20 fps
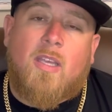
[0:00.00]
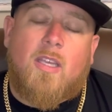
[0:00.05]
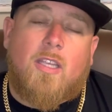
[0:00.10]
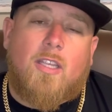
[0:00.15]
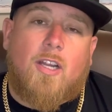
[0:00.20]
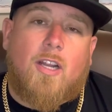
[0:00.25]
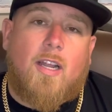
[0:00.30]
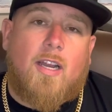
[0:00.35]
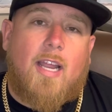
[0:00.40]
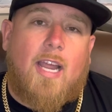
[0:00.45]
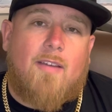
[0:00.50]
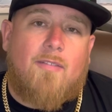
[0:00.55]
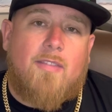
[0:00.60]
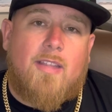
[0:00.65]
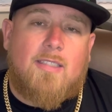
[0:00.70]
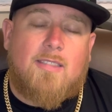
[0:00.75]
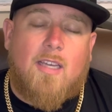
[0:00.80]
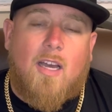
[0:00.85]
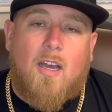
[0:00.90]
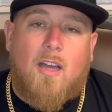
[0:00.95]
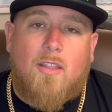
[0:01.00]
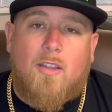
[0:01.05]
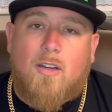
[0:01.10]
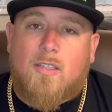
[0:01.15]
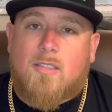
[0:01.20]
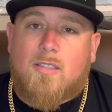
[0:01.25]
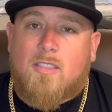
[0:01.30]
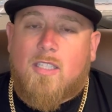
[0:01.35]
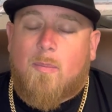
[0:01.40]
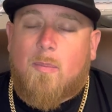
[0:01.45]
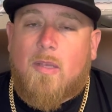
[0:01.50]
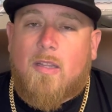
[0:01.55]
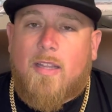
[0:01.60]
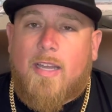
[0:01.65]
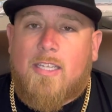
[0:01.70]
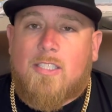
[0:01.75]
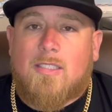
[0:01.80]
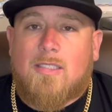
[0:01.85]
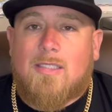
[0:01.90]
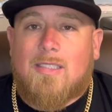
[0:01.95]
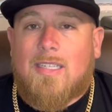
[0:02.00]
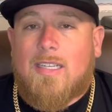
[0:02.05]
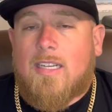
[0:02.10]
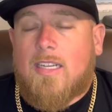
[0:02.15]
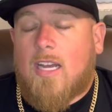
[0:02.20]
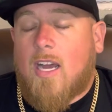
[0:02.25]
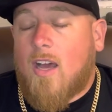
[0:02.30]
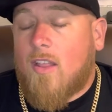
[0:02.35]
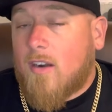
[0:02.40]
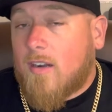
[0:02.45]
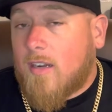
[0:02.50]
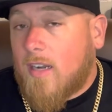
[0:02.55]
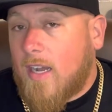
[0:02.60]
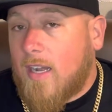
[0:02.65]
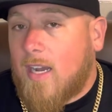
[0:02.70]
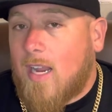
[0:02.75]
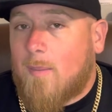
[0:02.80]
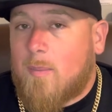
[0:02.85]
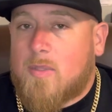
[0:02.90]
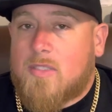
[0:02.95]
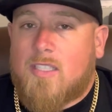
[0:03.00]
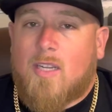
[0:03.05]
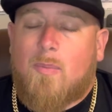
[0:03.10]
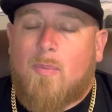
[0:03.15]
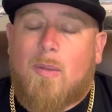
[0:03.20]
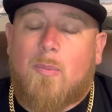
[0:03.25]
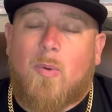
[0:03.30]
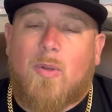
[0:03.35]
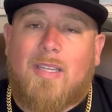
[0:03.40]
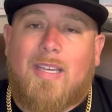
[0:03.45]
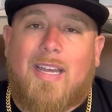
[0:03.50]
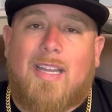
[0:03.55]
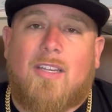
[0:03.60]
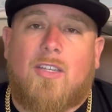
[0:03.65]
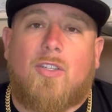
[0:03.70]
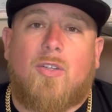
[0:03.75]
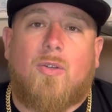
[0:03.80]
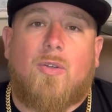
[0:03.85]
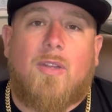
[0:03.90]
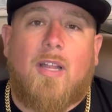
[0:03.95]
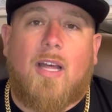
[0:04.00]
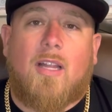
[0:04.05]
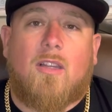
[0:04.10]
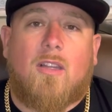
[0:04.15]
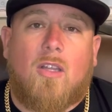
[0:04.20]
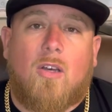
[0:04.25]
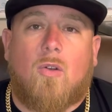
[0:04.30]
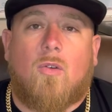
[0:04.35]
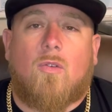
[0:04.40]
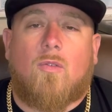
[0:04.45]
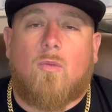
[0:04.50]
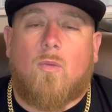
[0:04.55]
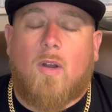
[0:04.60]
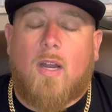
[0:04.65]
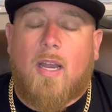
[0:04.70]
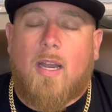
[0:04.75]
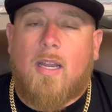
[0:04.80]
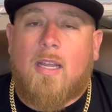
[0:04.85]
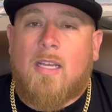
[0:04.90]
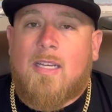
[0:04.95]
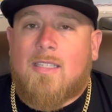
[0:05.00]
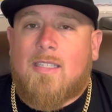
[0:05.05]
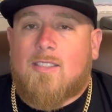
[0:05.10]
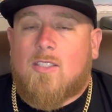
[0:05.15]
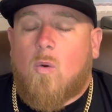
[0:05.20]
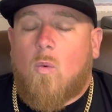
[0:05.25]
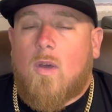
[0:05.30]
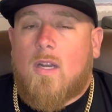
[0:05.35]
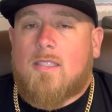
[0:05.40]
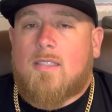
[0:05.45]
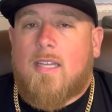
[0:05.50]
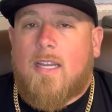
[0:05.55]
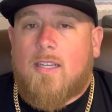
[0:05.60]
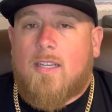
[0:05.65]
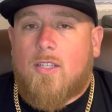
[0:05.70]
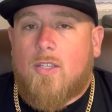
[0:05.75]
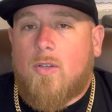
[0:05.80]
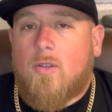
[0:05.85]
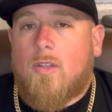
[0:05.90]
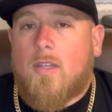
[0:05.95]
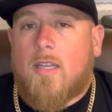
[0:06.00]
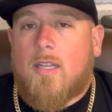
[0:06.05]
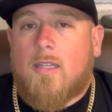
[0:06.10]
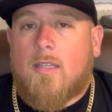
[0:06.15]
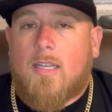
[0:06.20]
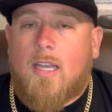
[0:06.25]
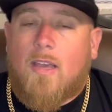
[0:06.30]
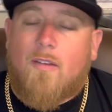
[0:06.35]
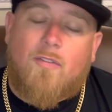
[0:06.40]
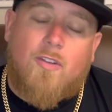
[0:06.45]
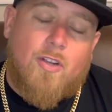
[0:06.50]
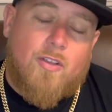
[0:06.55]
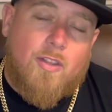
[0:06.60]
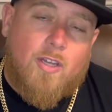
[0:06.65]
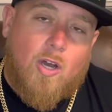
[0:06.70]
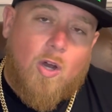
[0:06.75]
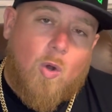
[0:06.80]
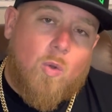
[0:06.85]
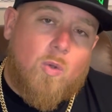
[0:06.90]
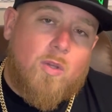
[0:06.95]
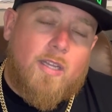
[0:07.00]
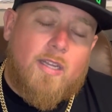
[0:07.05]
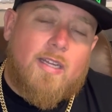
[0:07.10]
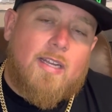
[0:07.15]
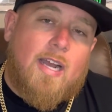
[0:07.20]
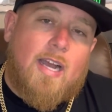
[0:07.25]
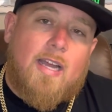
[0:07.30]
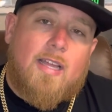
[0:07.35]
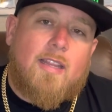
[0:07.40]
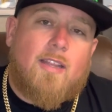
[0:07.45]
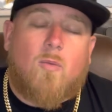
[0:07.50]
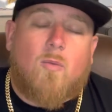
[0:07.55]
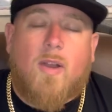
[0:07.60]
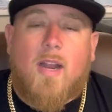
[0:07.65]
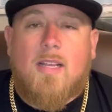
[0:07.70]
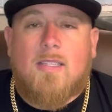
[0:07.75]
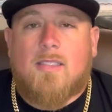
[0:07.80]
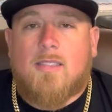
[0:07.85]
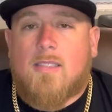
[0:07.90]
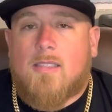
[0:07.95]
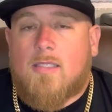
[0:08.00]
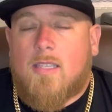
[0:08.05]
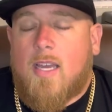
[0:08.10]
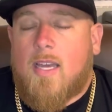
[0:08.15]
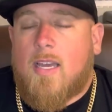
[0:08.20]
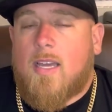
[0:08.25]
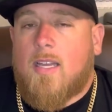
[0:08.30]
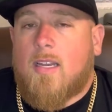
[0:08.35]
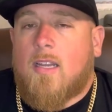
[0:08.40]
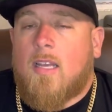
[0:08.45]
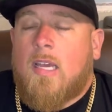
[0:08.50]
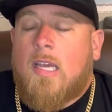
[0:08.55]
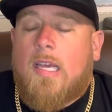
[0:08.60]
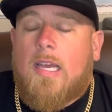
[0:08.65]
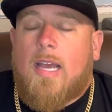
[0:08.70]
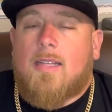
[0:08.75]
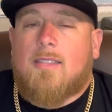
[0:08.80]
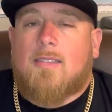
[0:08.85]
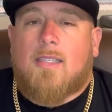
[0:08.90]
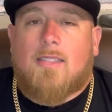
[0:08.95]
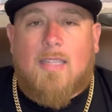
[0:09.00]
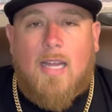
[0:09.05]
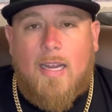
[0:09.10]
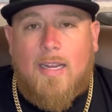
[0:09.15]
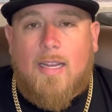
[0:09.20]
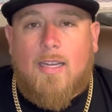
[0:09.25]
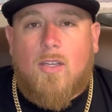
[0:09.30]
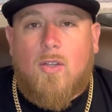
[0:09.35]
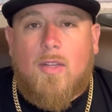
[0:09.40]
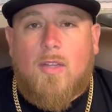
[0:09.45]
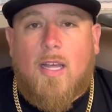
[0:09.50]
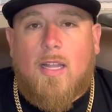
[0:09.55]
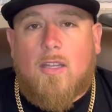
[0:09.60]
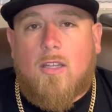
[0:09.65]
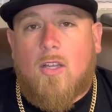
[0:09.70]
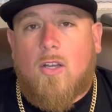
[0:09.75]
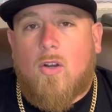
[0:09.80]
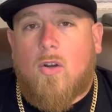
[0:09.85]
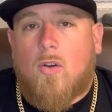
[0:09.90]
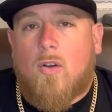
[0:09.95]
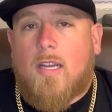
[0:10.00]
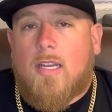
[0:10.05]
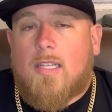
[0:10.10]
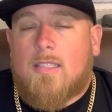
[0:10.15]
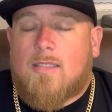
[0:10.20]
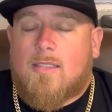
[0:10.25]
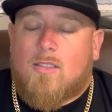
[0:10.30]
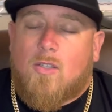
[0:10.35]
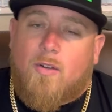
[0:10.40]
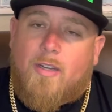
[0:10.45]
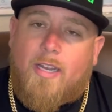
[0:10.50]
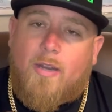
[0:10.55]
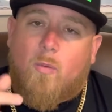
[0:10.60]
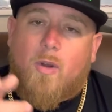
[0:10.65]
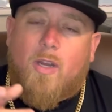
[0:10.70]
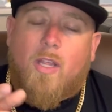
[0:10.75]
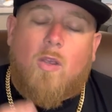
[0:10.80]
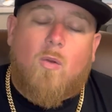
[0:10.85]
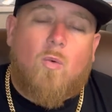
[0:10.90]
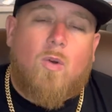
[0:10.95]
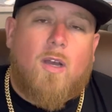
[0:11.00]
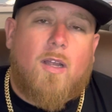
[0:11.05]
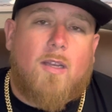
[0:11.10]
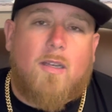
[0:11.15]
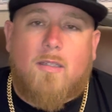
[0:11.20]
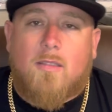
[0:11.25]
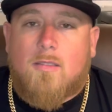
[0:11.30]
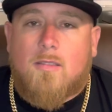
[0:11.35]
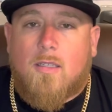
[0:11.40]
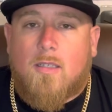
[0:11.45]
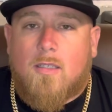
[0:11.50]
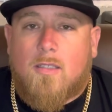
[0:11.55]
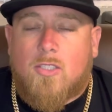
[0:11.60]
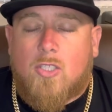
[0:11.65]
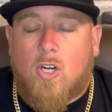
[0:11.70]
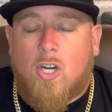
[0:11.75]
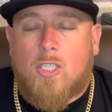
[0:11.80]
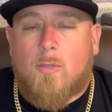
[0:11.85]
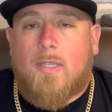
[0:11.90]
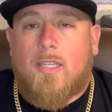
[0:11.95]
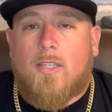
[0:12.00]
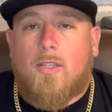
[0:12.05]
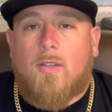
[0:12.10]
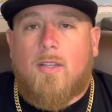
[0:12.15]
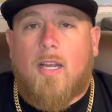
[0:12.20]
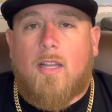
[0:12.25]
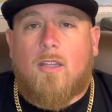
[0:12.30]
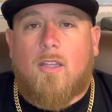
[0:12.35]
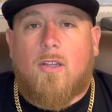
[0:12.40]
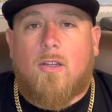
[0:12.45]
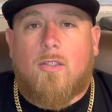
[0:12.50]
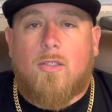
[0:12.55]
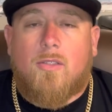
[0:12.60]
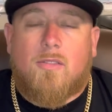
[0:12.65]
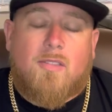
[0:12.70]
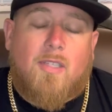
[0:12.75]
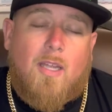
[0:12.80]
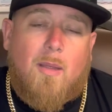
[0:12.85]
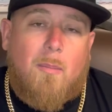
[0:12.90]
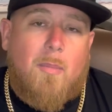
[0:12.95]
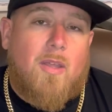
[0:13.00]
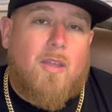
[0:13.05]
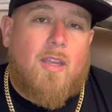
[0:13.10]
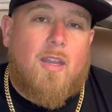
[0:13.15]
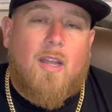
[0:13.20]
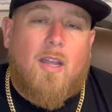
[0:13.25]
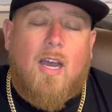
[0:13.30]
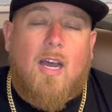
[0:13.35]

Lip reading: you're going to have these other stipulations, and the other 99% of people can't do that load, right? So what does that do then? If you're the only guy that raises his hand and says, I can do that load, and he says, okay, what do you want to charge me to do that load? And you say $1 million.